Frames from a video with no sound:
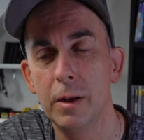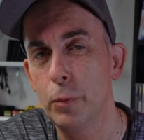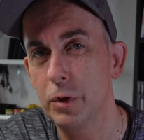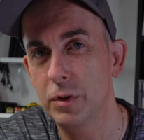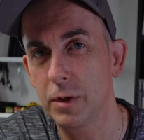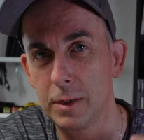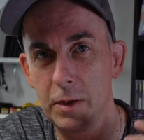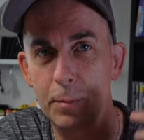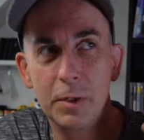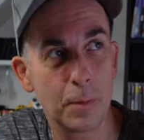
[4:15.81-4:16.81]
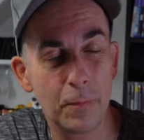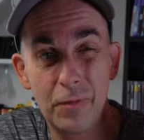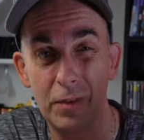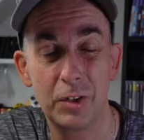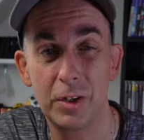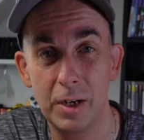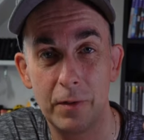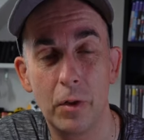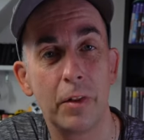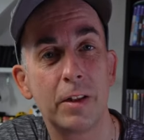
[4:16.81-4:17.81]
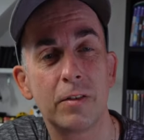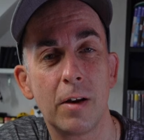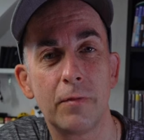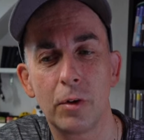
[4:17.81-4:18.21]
which gives me some fresh air and all that stuff.